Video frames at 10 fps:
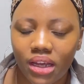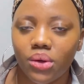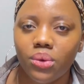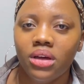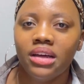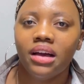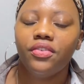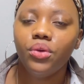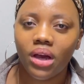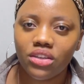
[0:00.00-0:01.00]
I know a
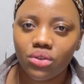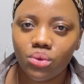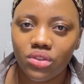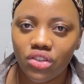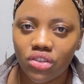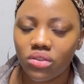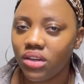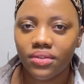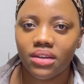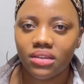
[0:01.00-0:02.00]
few high school teachers, not
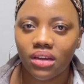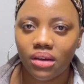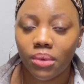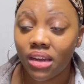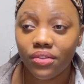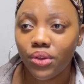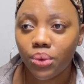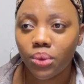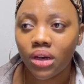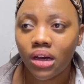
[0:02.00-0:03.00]
even in a few